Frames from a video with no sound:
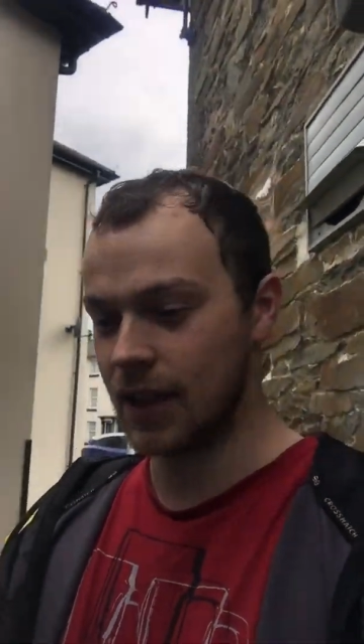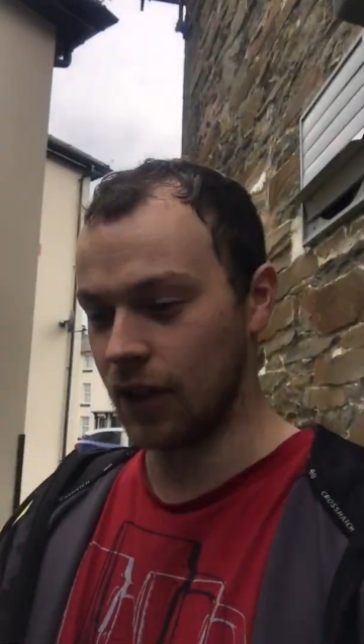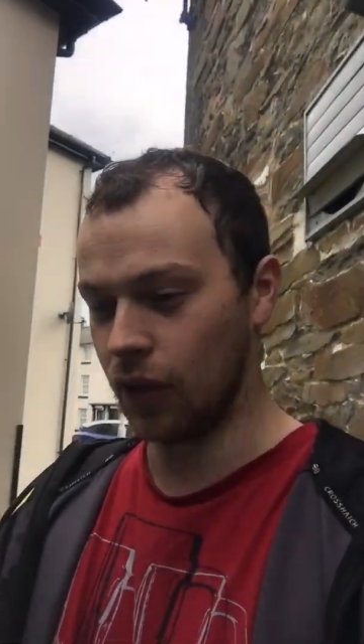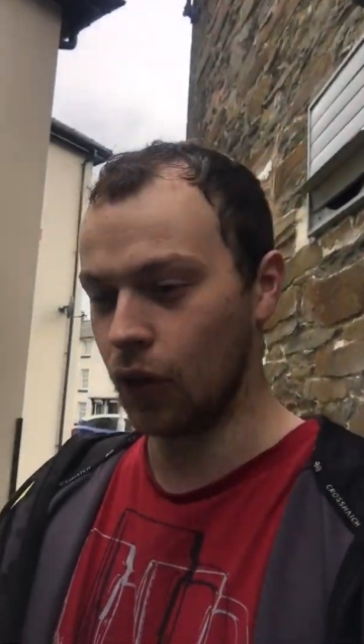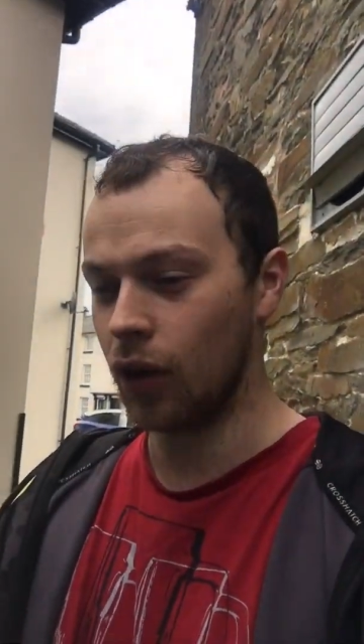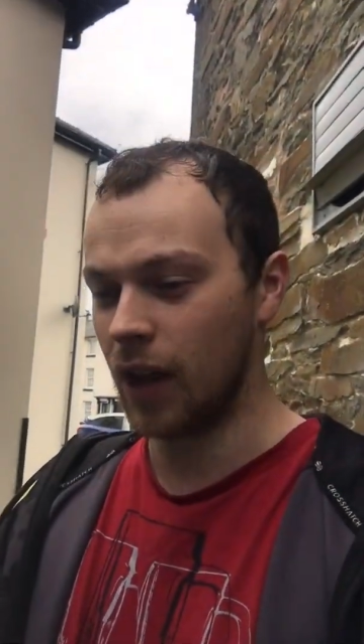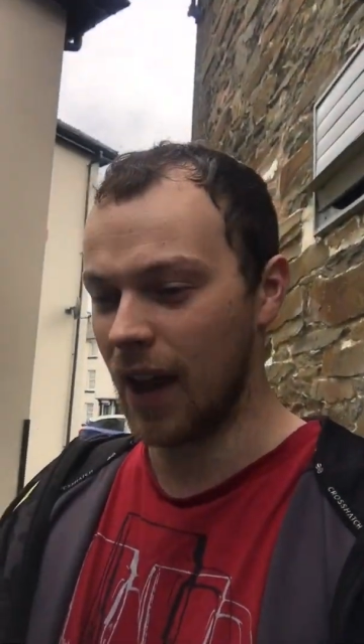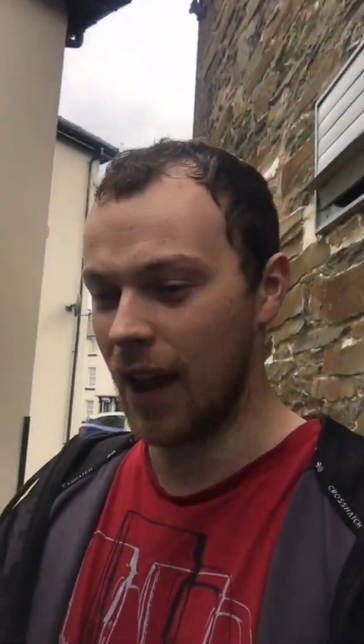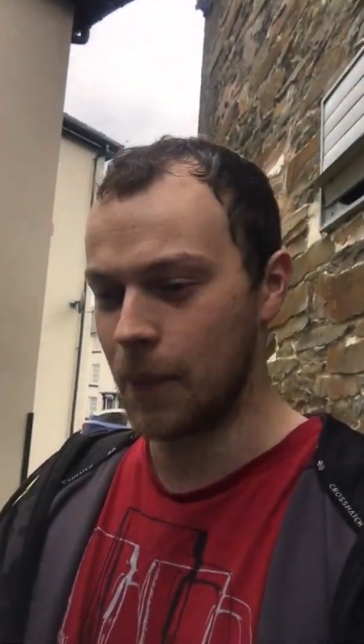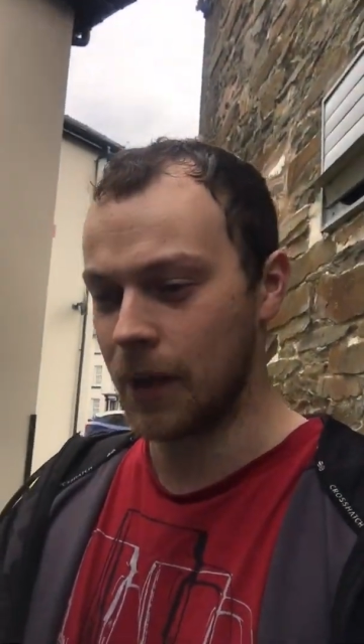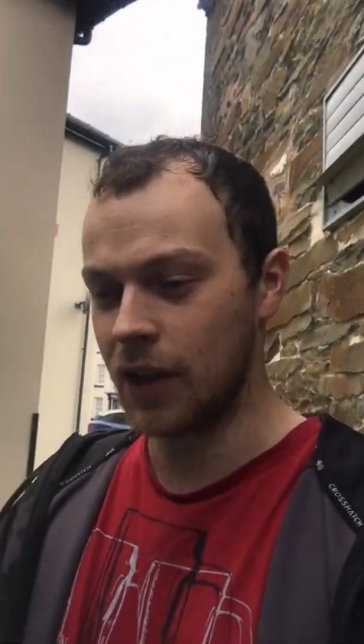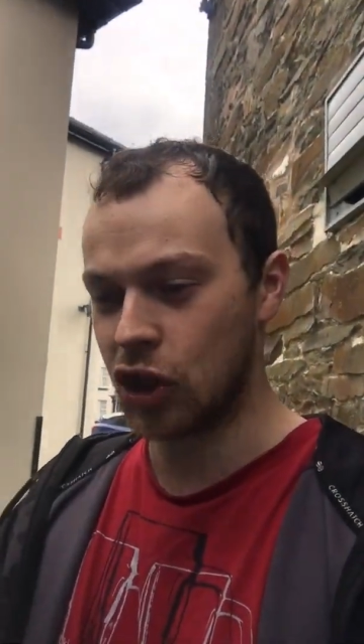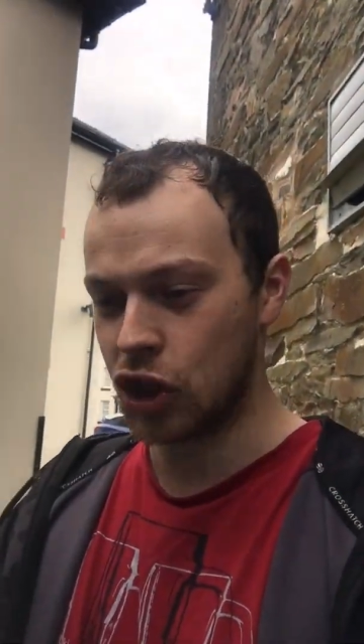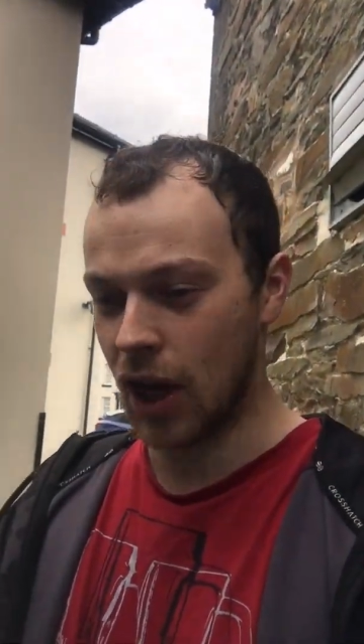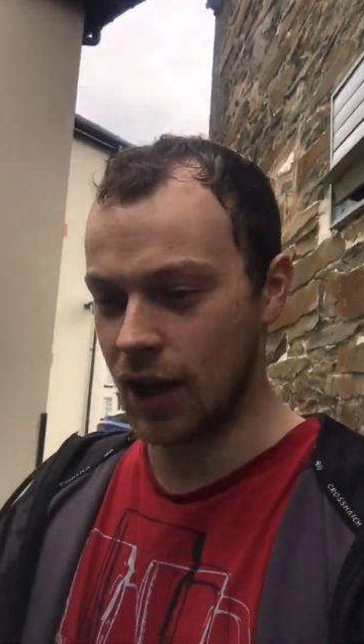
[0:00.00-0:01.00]
I thought it'd be
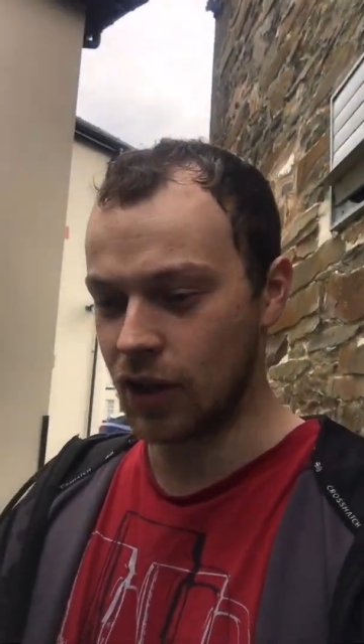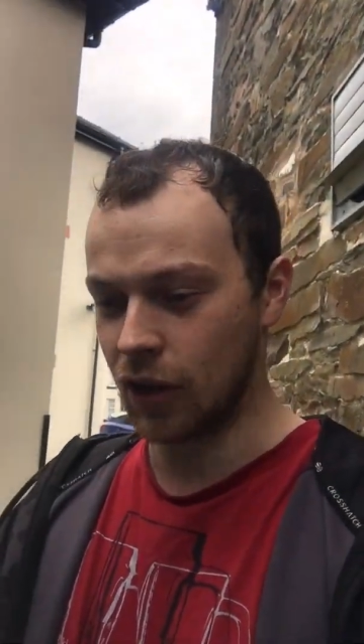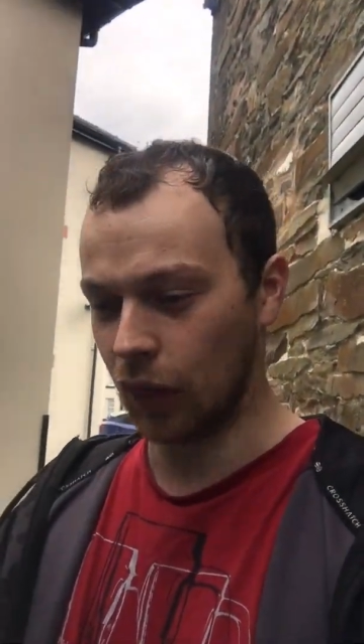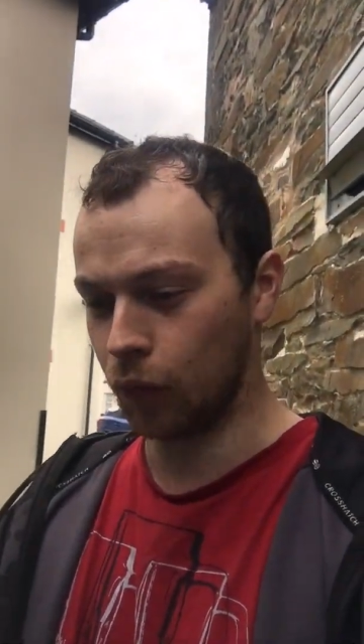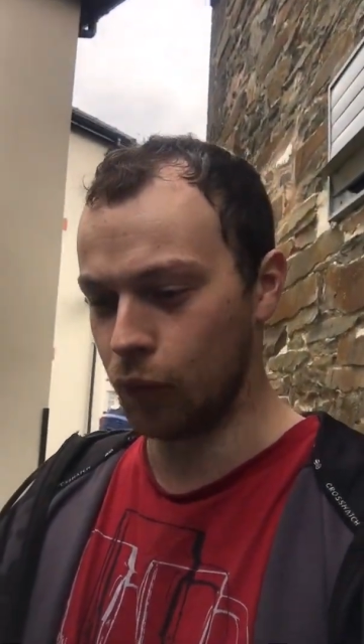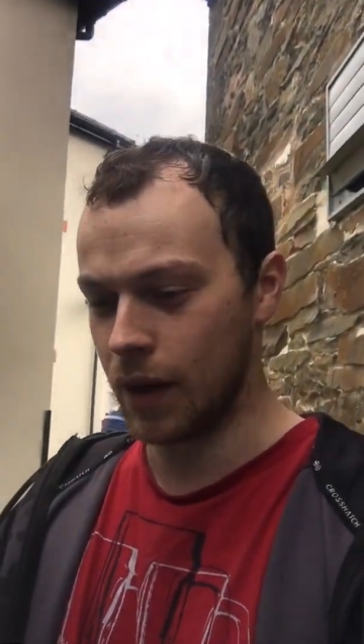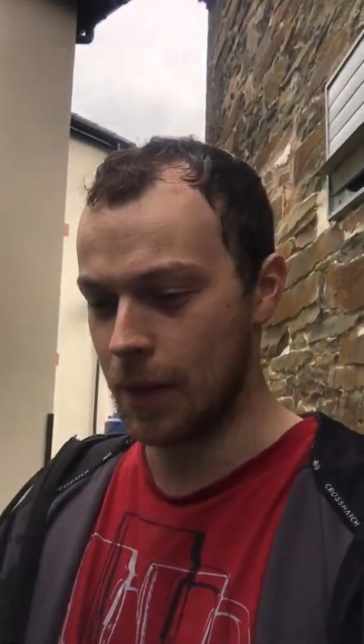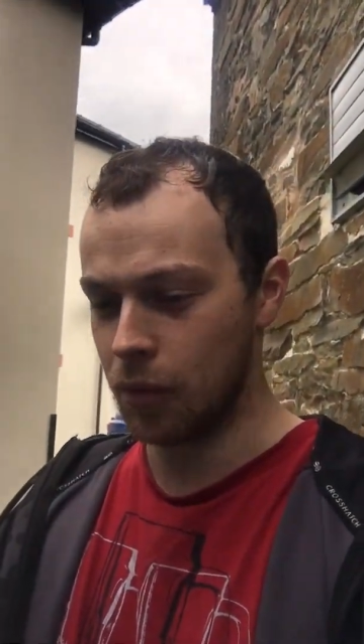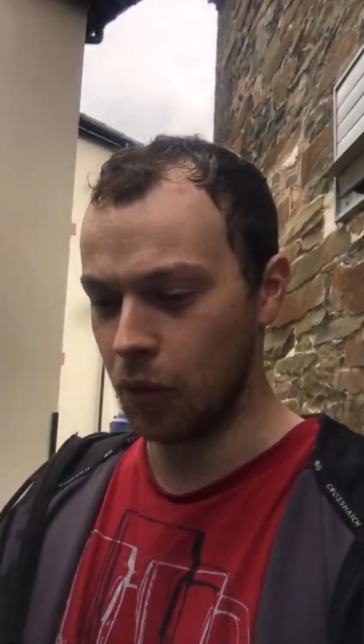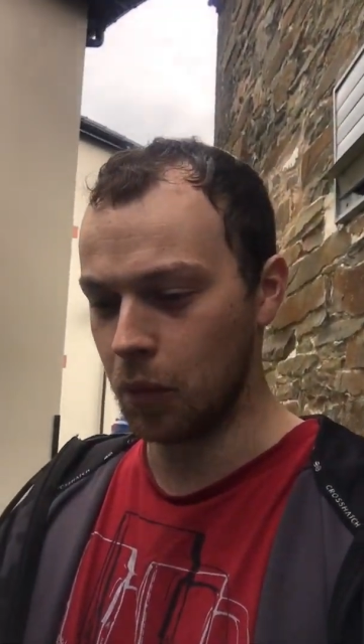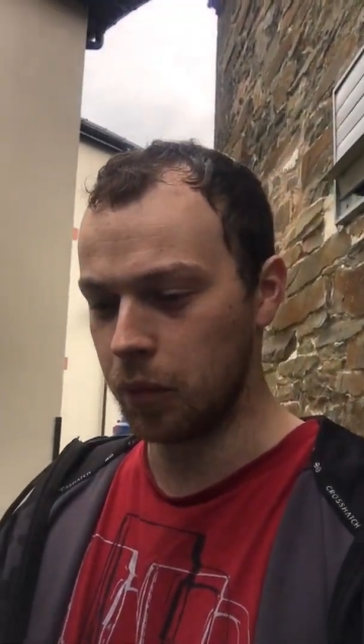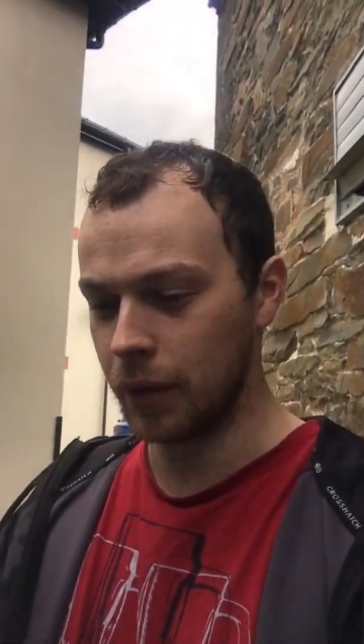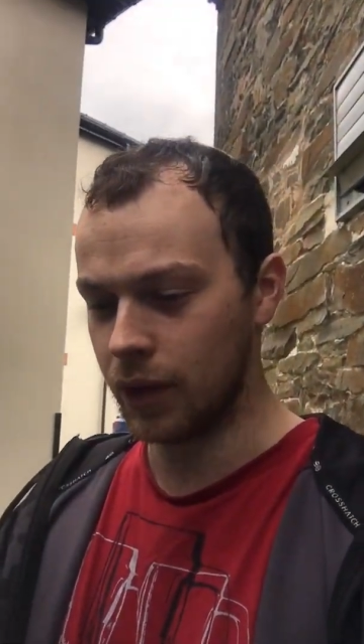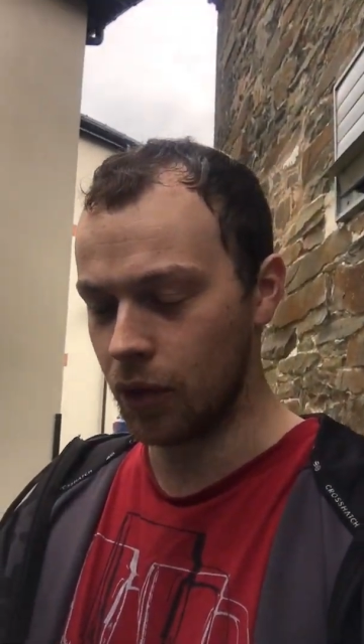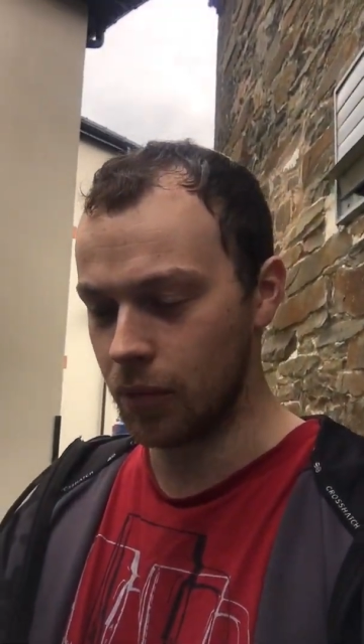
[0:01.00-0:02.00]
injector 3
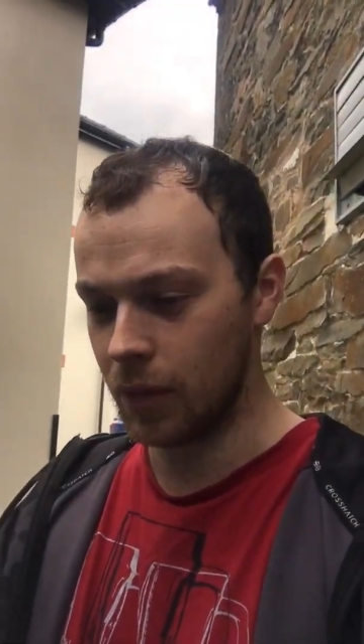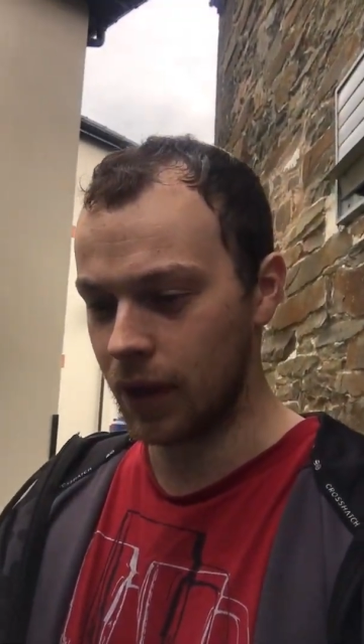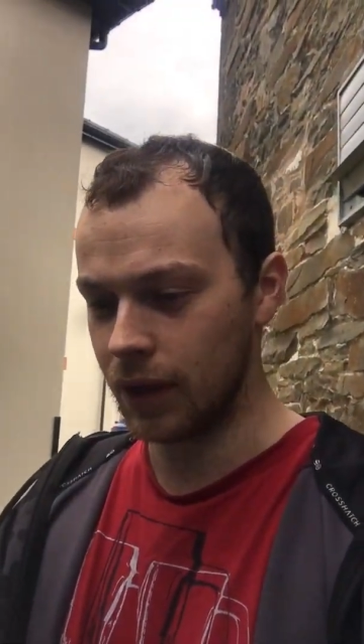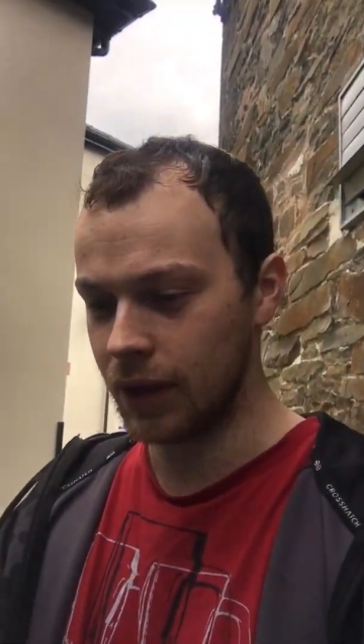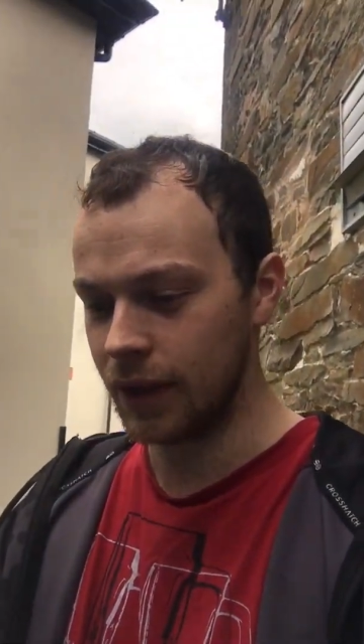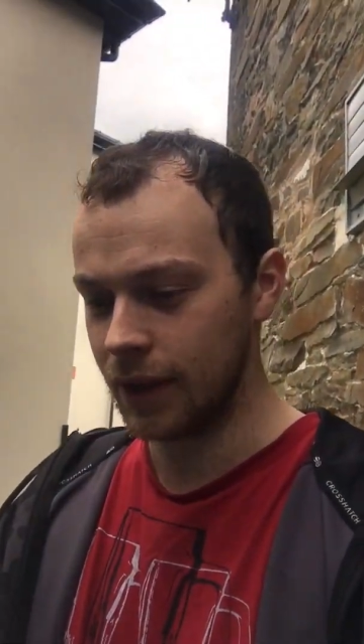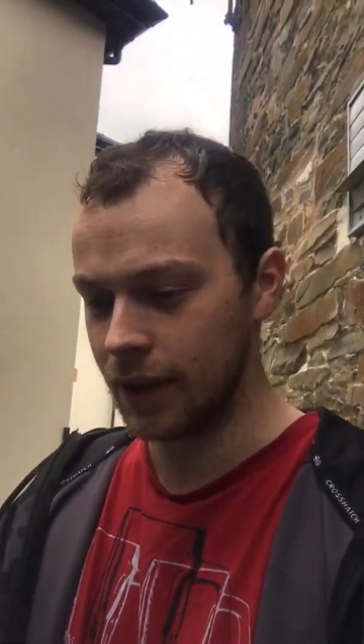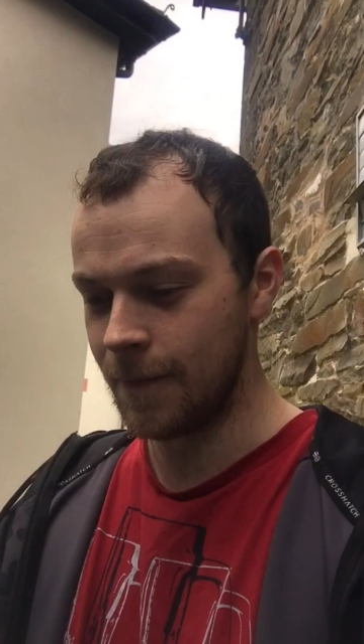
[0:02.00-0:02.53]
probably, knowing my luck.